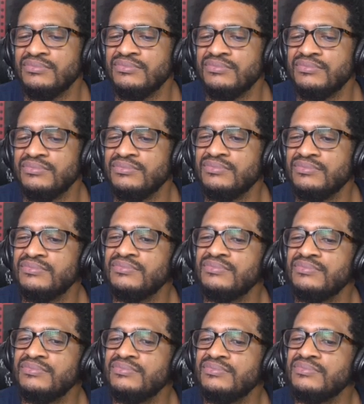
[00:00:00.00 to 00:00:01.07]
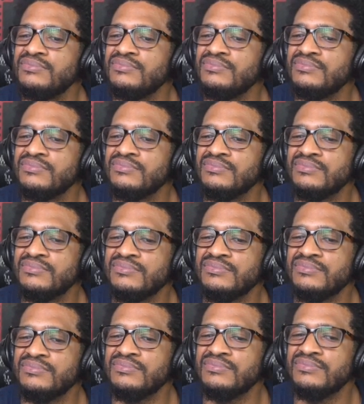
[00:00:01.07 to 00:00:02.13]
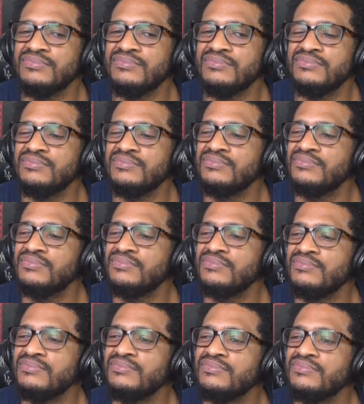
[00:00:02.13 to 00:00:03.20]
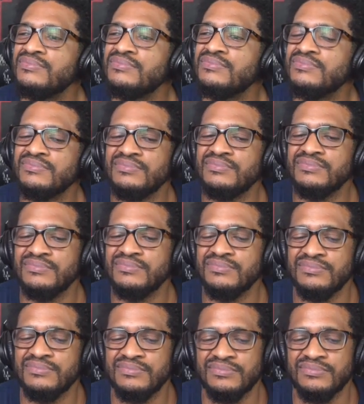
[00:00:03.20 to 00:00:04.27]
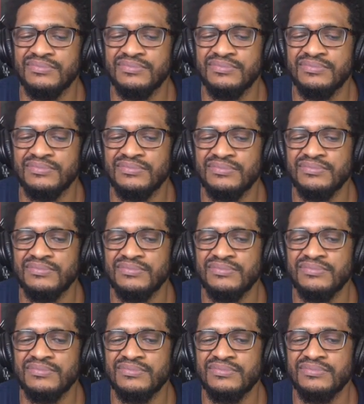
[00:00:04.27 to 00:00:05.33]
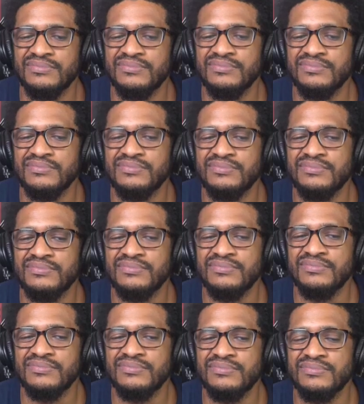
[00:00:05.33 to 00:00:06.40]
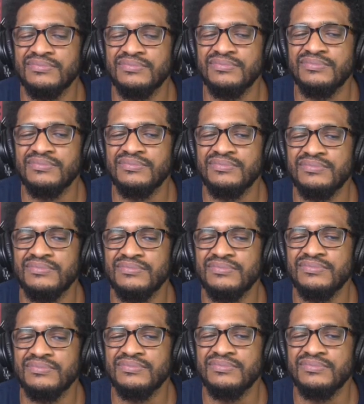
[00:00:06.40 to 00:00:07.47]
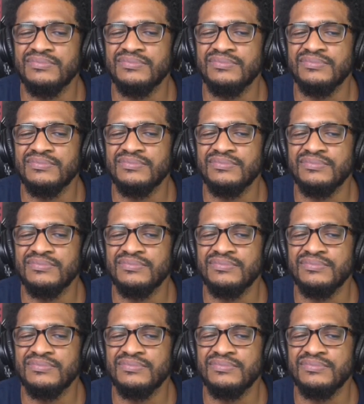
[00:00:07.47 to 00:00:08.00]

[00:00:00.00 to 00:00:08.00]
No words are spoken by the person on screen.